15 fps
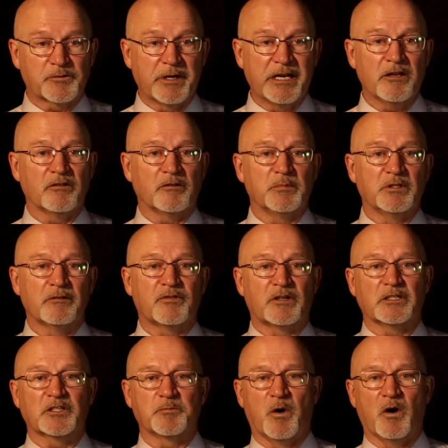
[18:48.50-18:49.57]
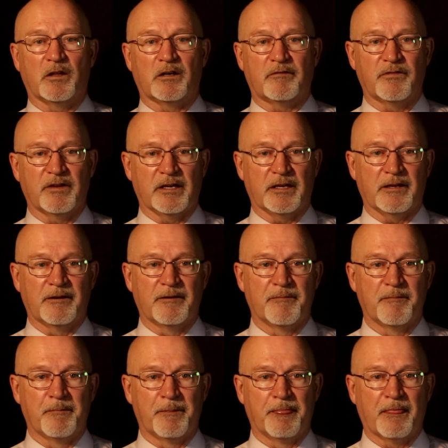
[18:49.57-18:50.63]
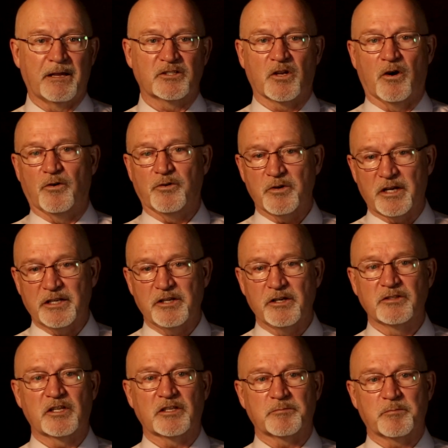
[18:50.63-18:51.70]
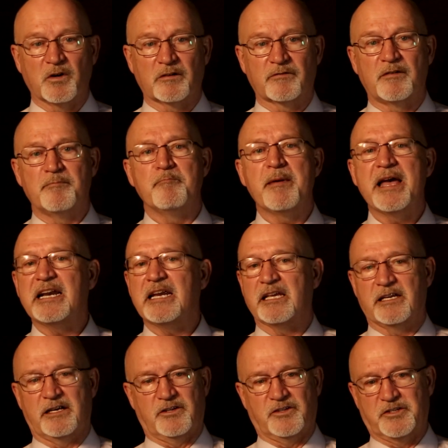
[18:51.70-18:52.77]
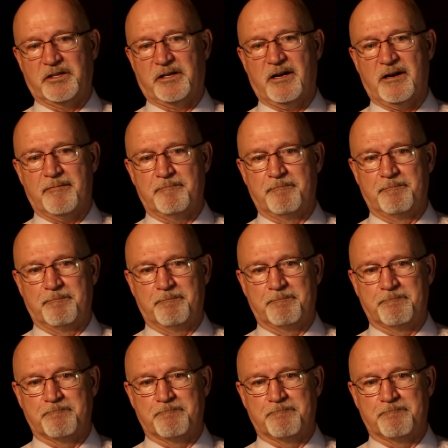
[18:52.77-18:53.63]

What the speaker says: it's renewable for a smaller fee. So you can use this book for many years to come.